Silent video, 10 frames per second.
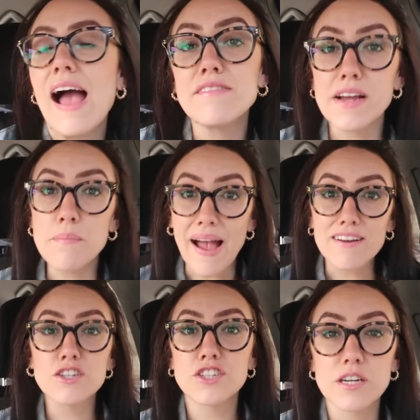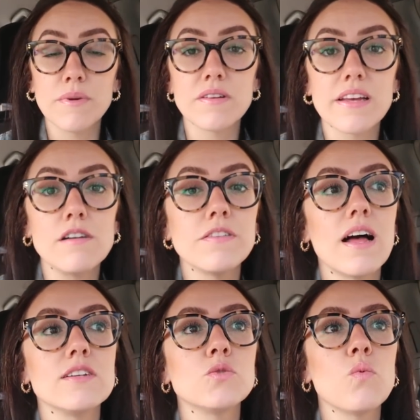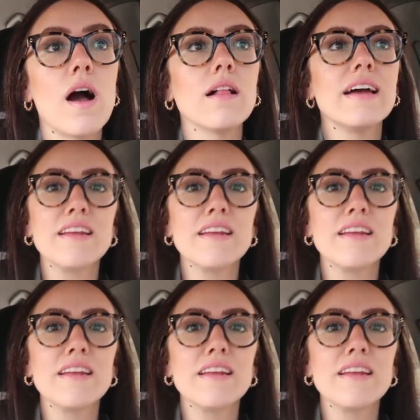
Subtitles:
Having a back cushion could be really helpful as well.